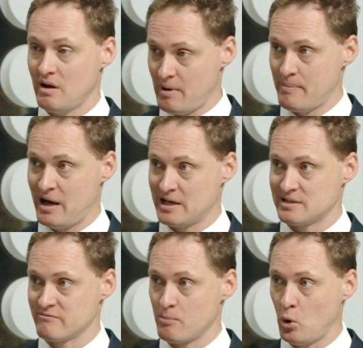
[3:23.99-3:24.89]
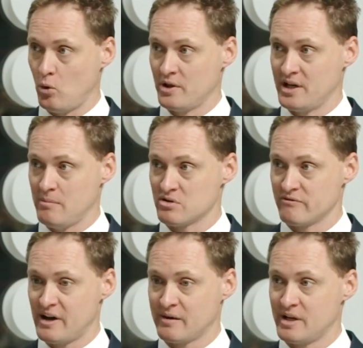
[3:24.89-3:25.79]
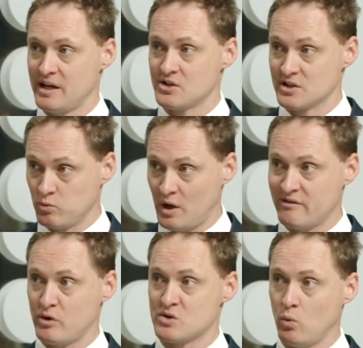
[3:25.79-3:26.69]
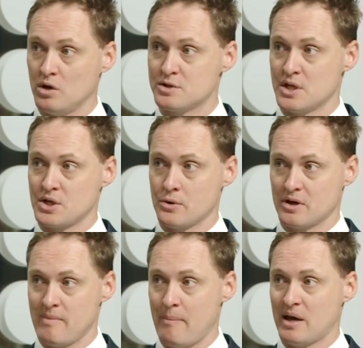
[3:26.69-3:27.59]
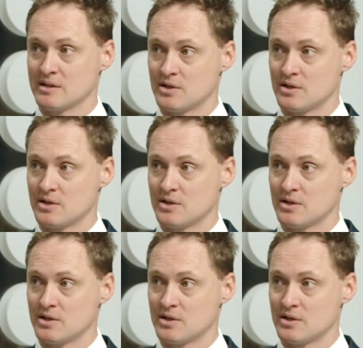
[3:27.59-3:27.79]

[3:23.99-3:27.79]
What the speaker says: a bipartisan report with a number of recommendations, one of which was the token mapping.